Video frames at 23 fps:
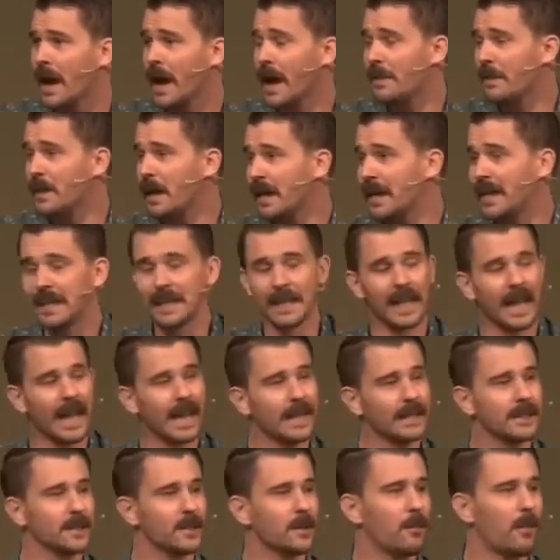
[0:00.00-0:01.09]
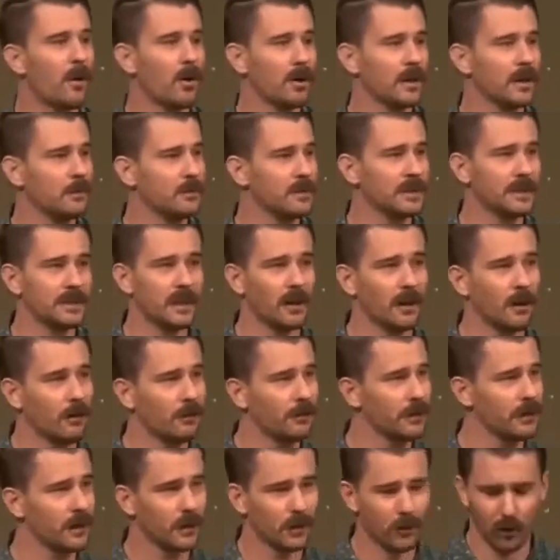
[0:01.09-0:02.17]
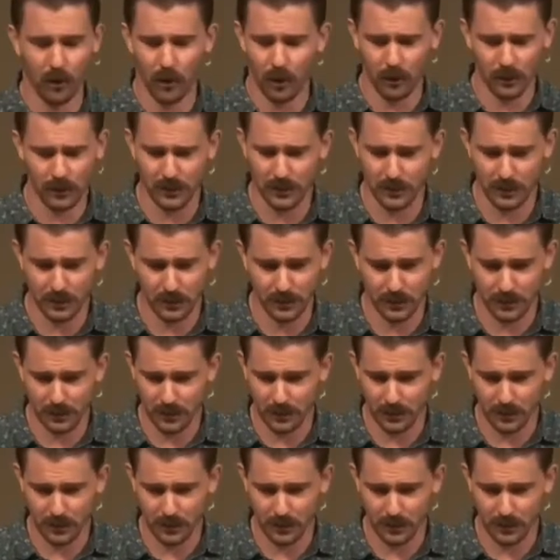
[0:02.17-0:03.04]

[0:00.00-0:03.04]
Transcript: and that he lays it upon himself at the cross.